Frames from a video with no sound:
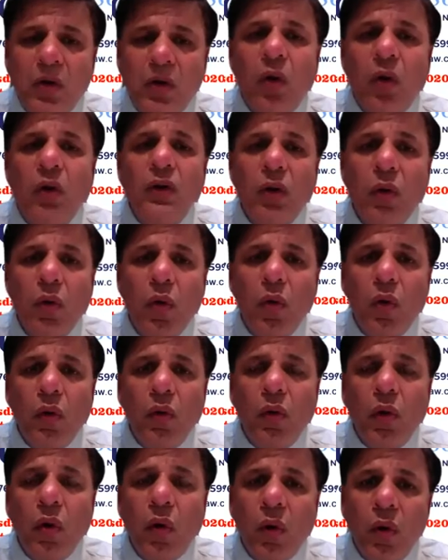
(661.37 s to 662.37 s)
on the
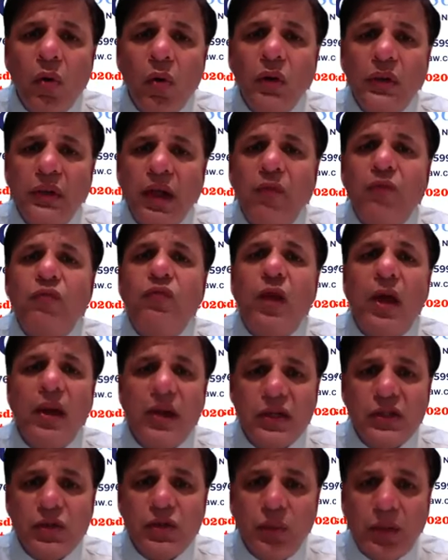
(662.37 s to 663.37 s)
whole, they've
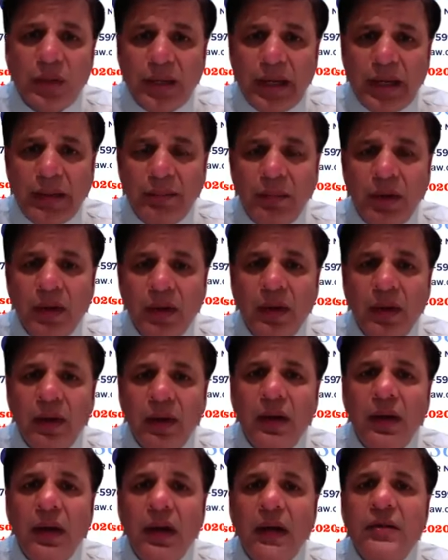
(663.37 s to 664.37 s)
flourished over there.
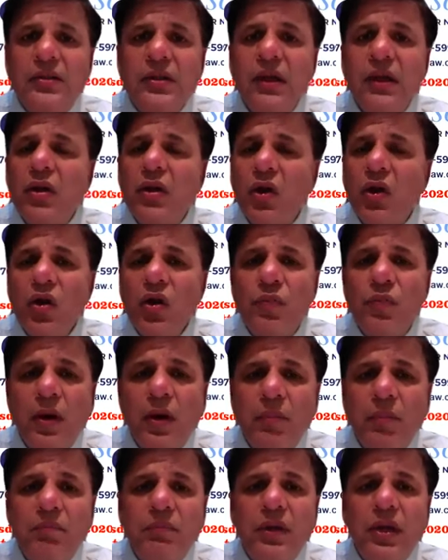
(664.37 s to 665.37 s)
And a lot of
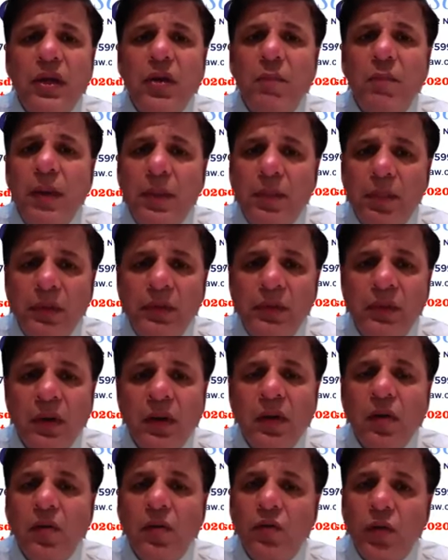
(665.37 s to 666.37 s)
people
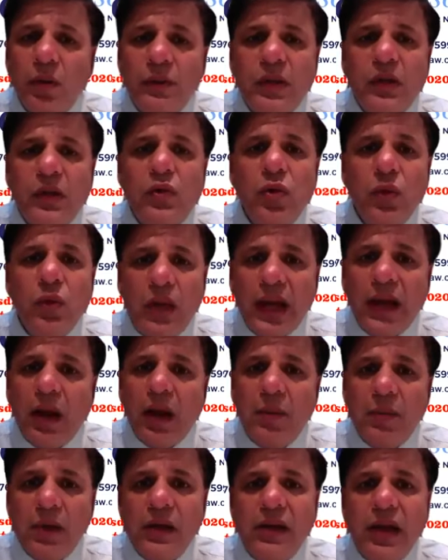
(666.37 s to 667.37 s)
from the UK
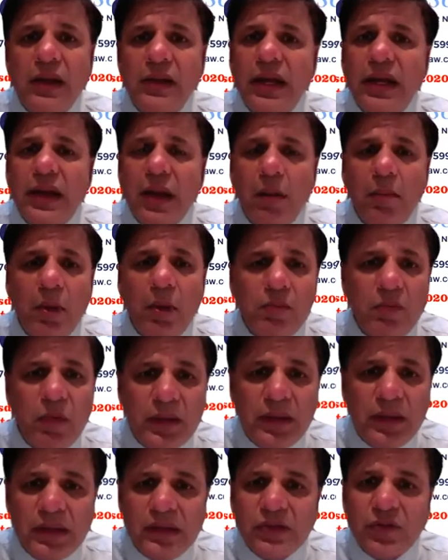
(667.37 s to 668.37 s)
come in and they come up with
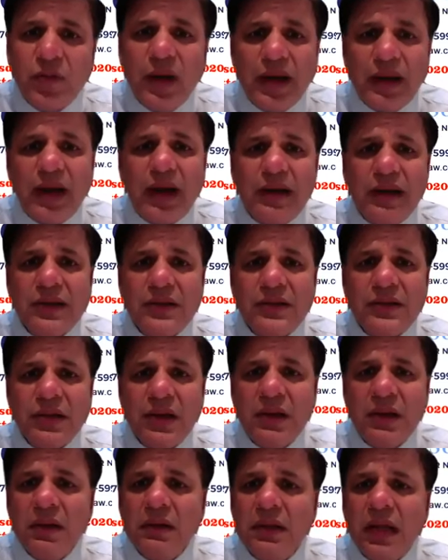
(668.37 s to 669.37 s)
these great ideas
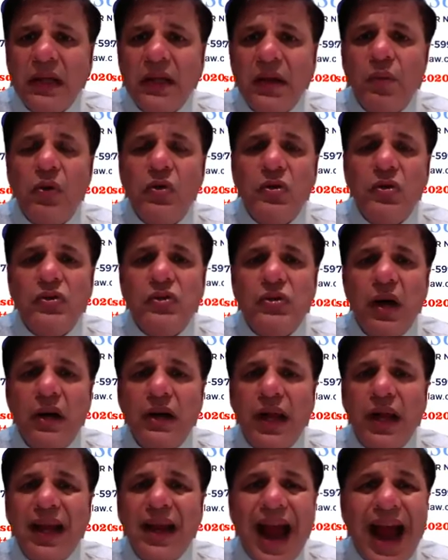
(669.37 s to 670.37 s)
that they want to start
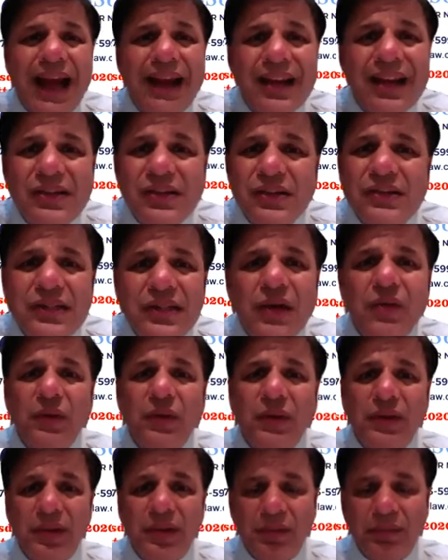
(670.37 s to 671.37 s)
an ad agency over
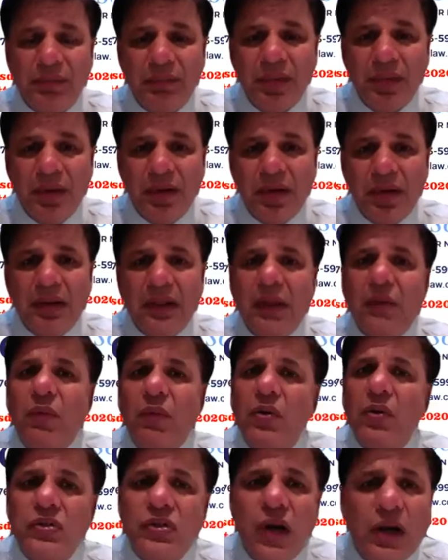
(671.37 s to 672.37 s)
here. They want
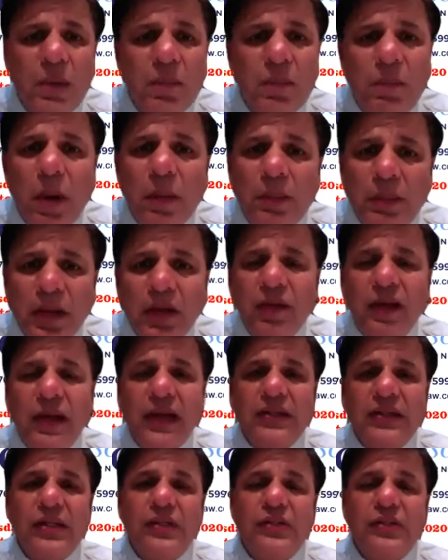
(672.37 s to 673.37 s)
to start a public
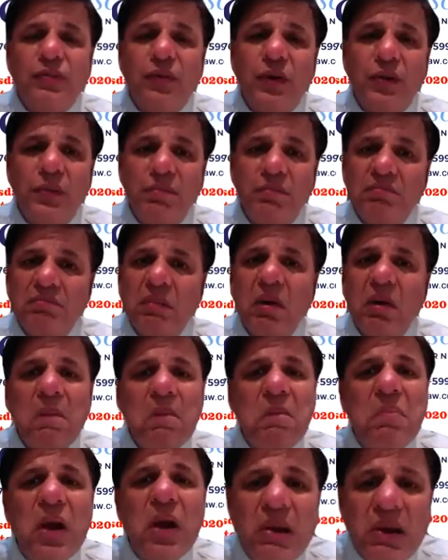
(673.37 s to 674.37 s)
relations firm.
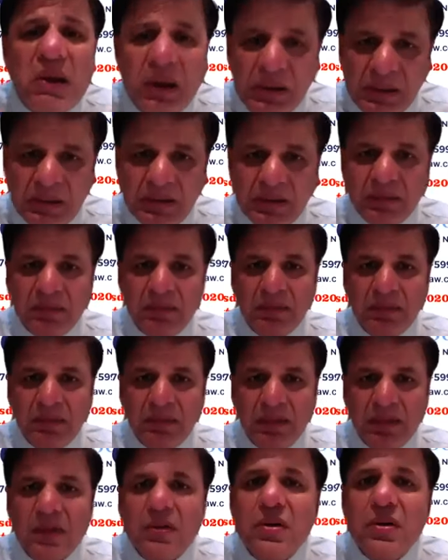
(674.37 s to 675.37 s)
Brilliant.
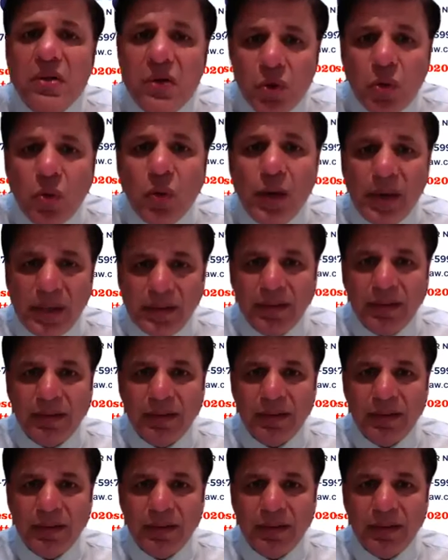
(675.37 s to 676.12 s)
Do it.